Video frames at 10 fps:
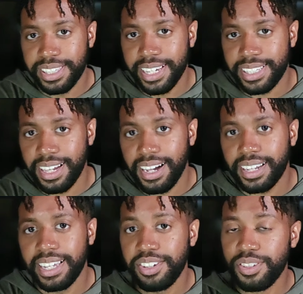
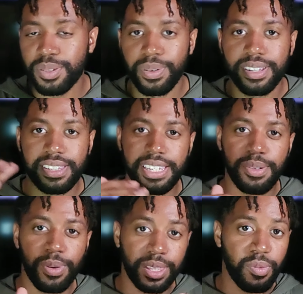TikTok and you just want to see
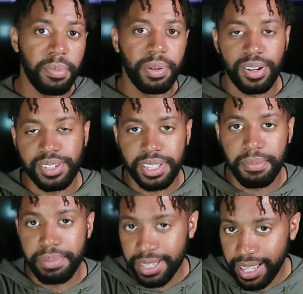what the webinar is going
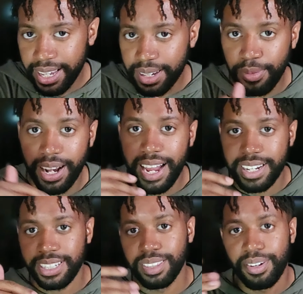to be like when I
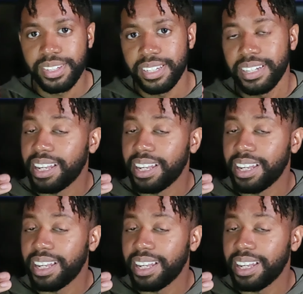actually launch it,